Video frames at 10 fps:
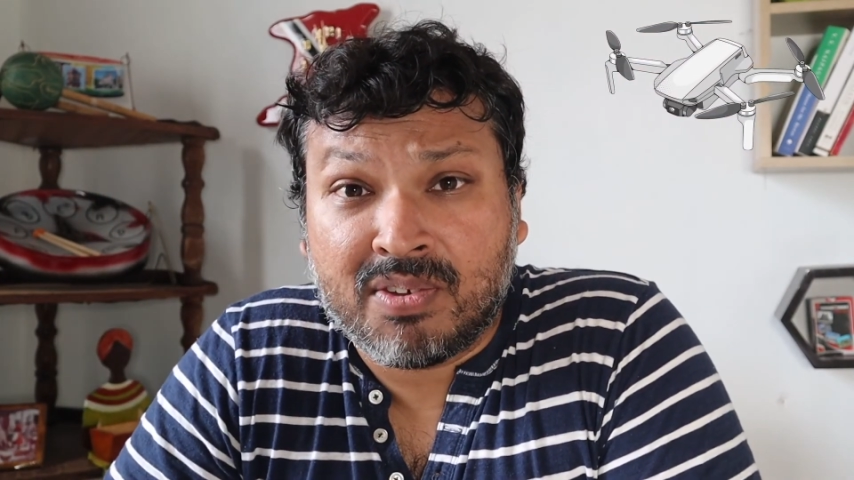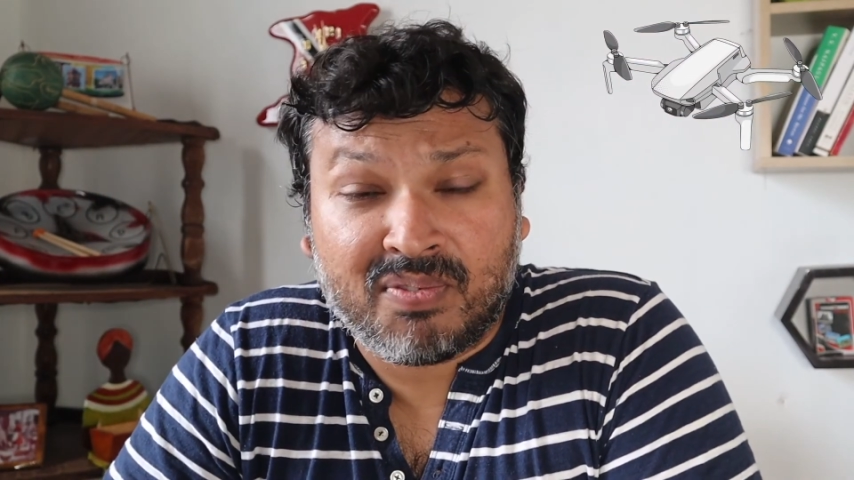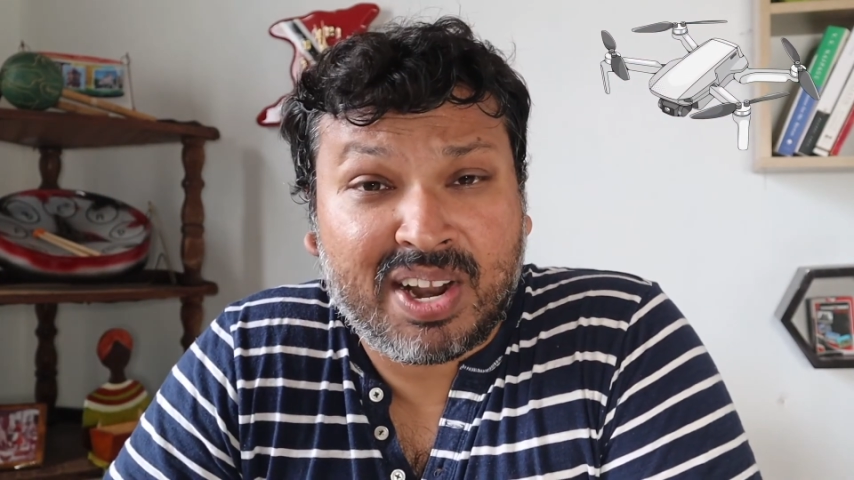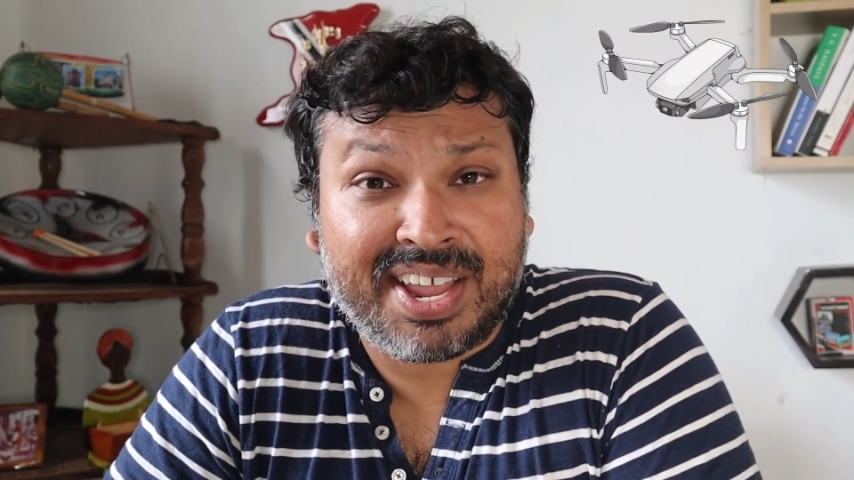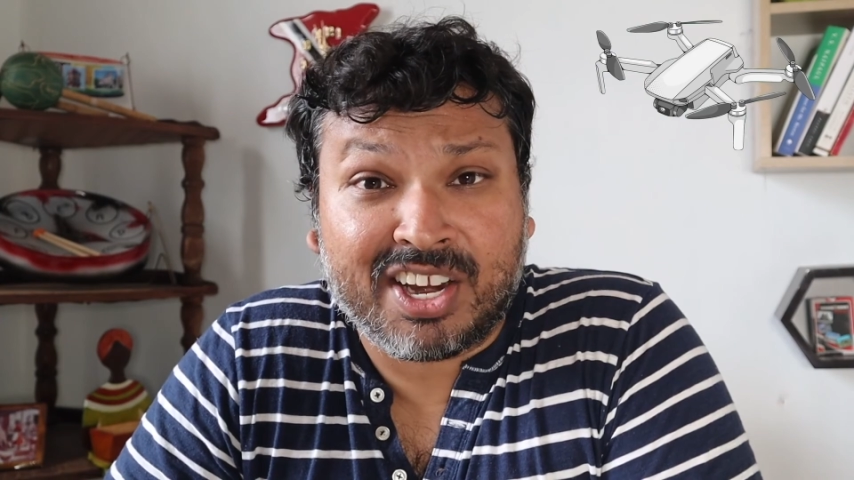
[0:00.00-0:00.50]

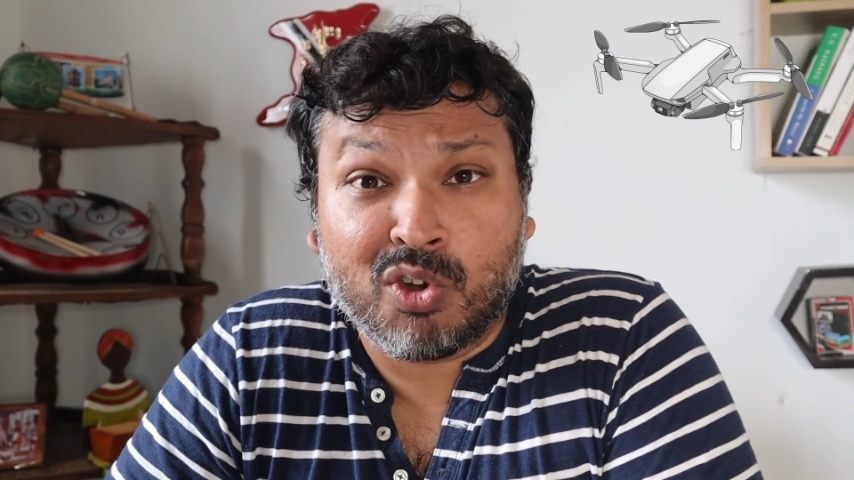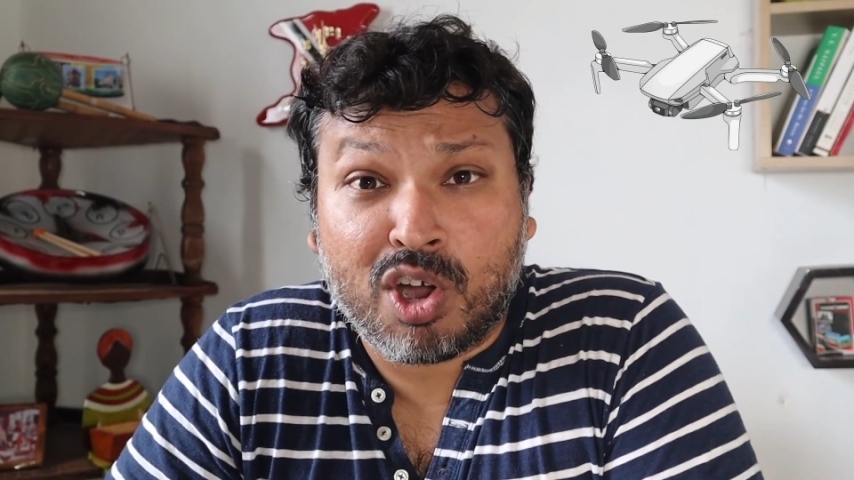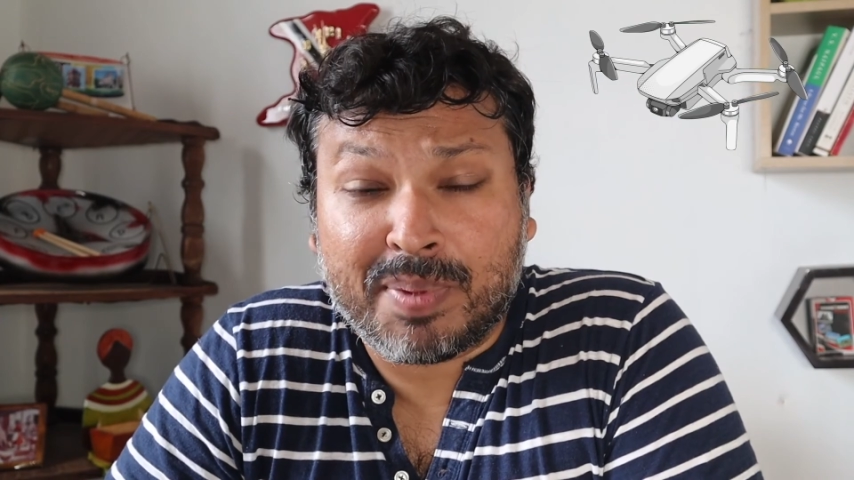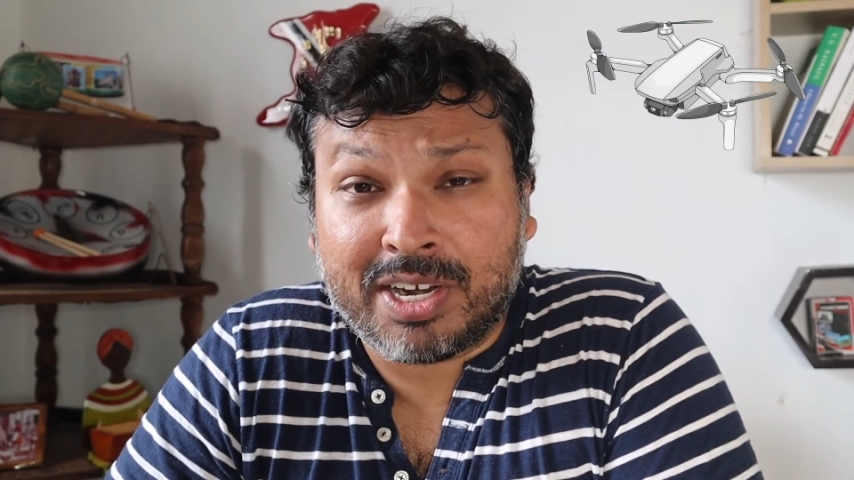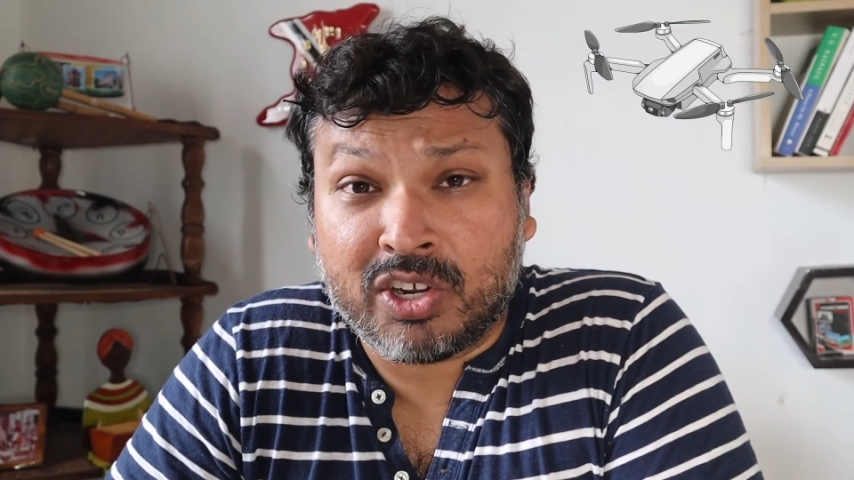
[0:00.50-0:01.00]
flying or
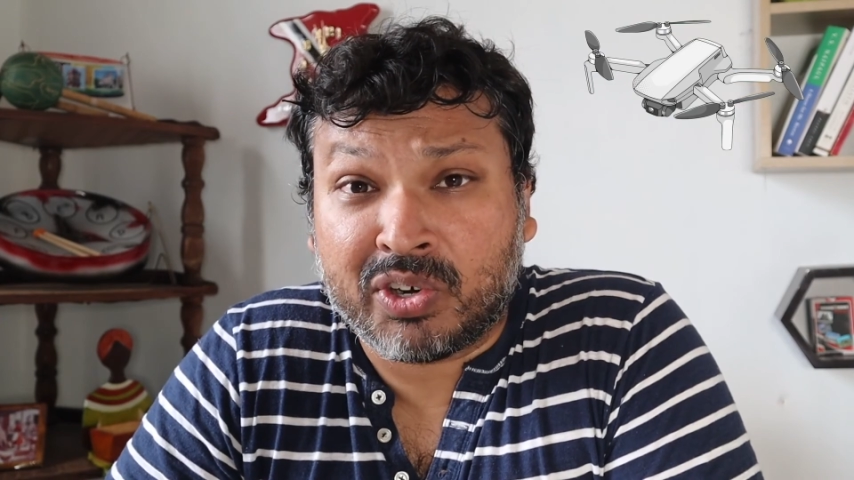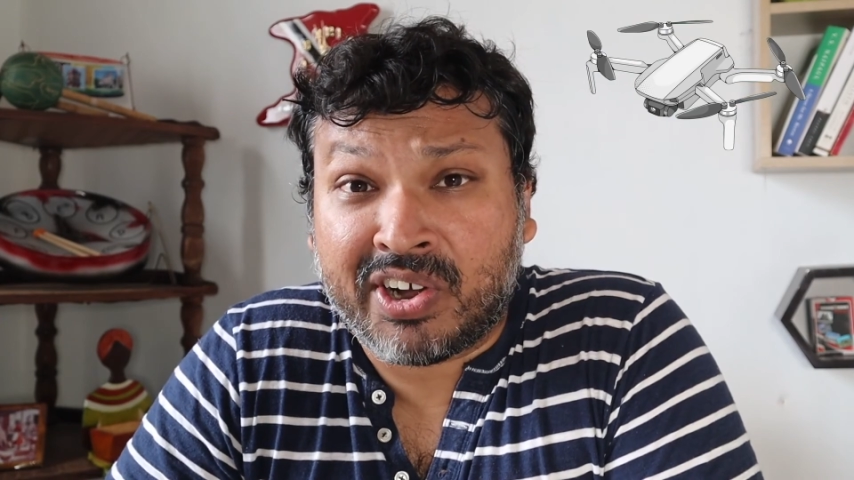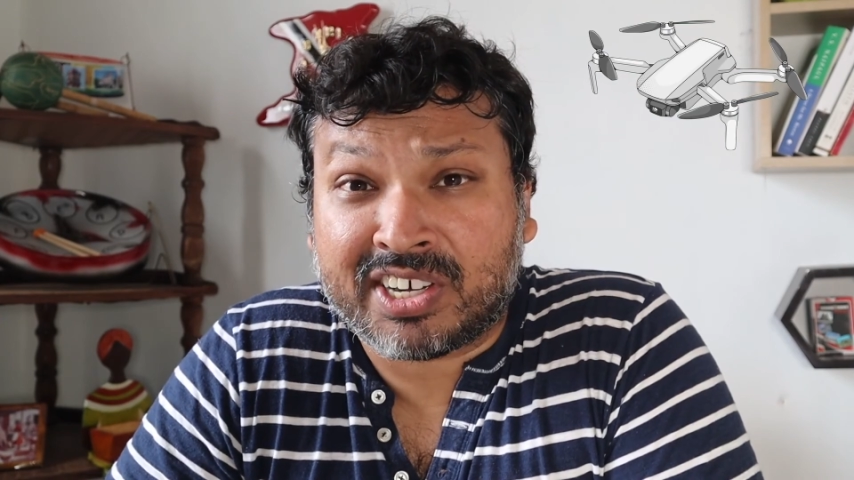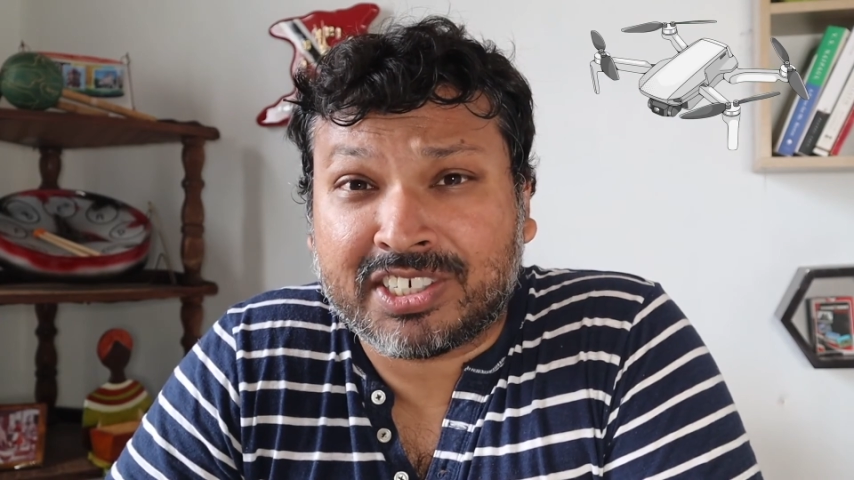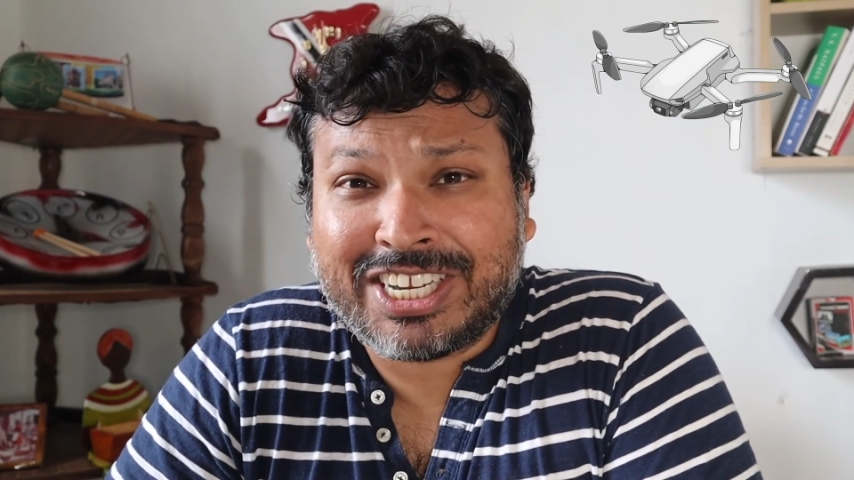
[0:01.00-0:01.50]
coming in your
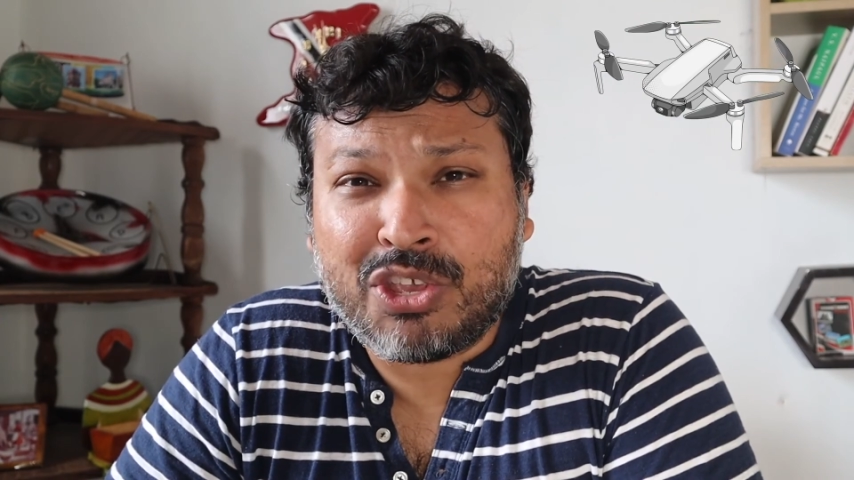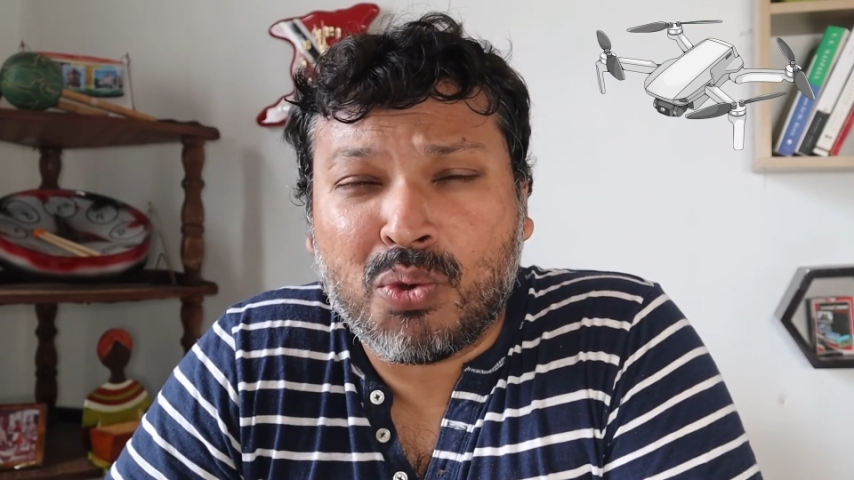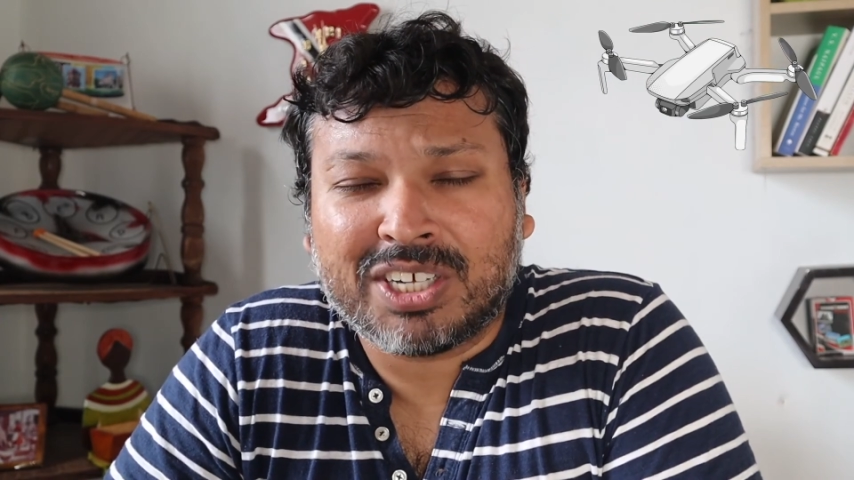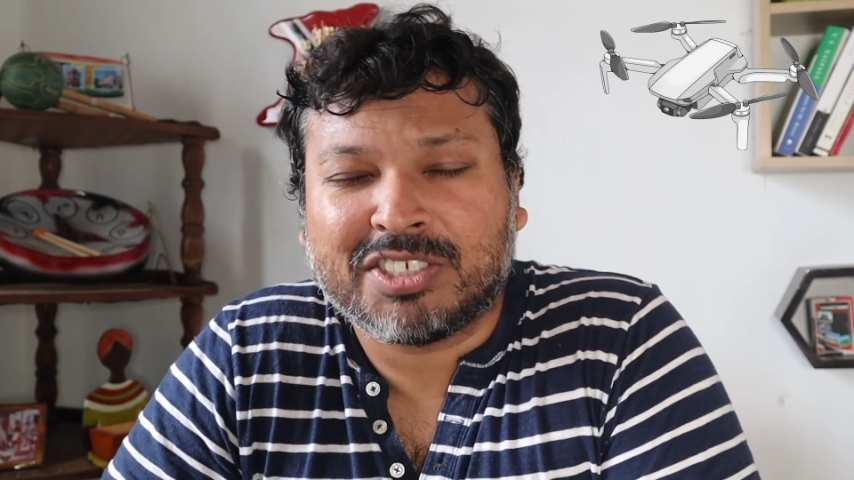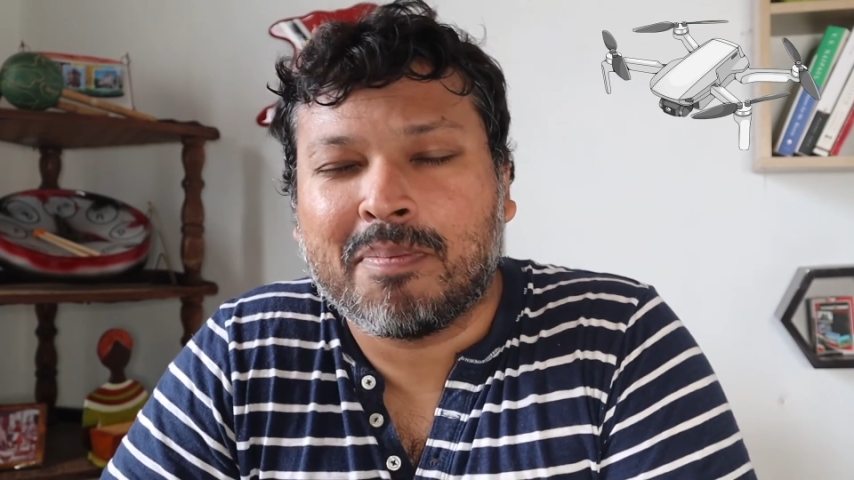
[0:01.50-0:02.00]
direction,
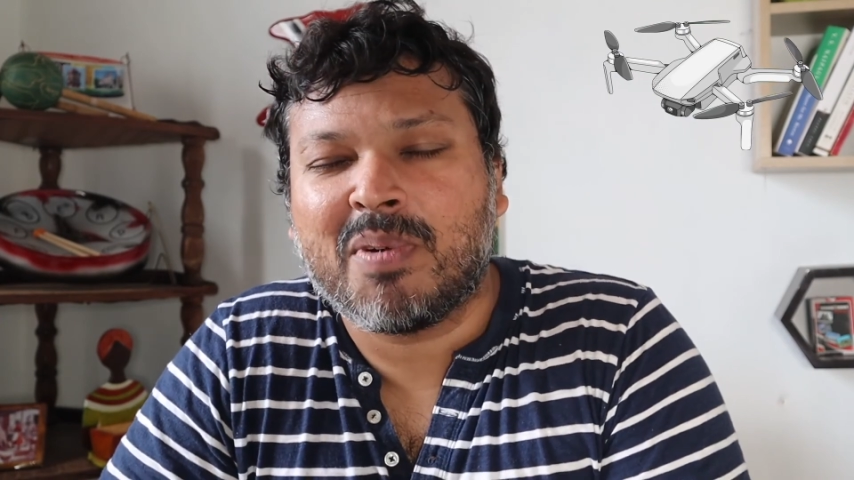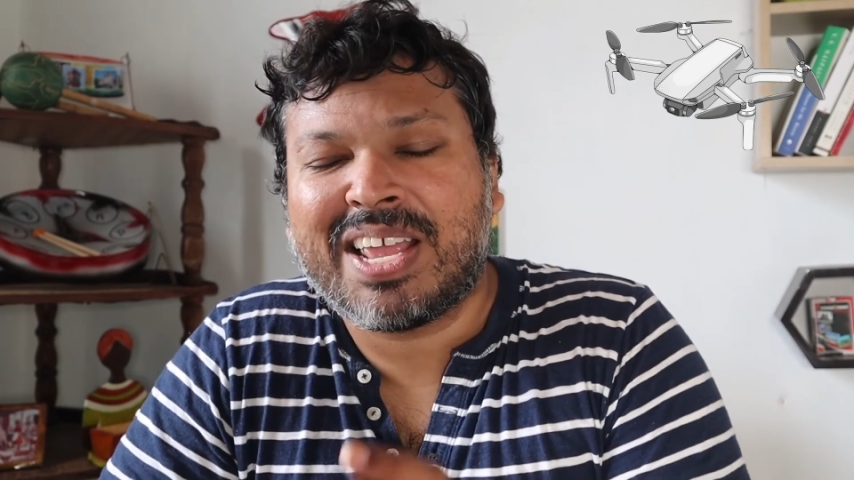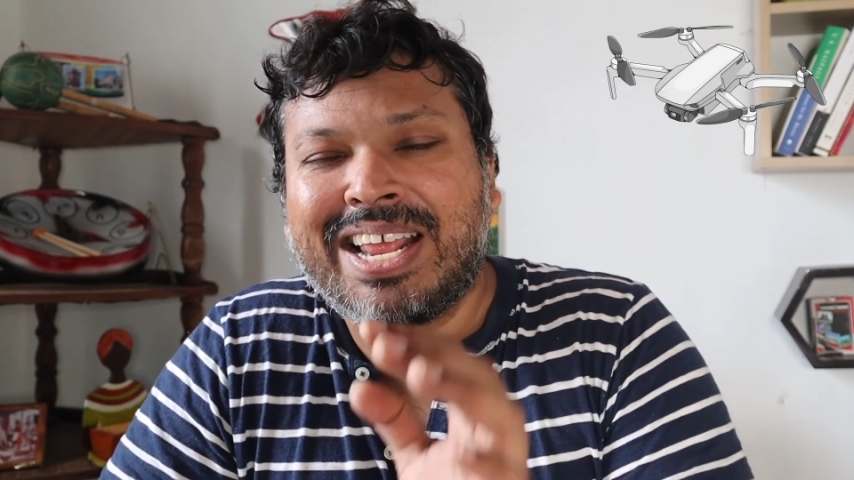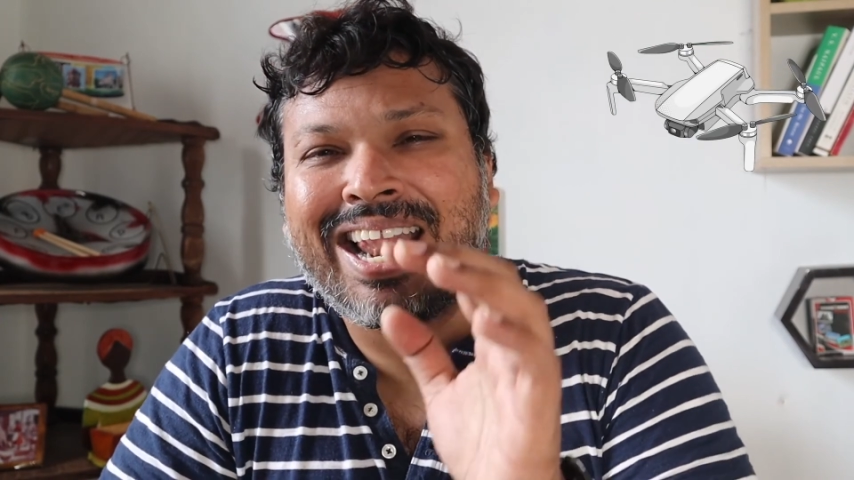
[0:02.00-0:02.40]
you are to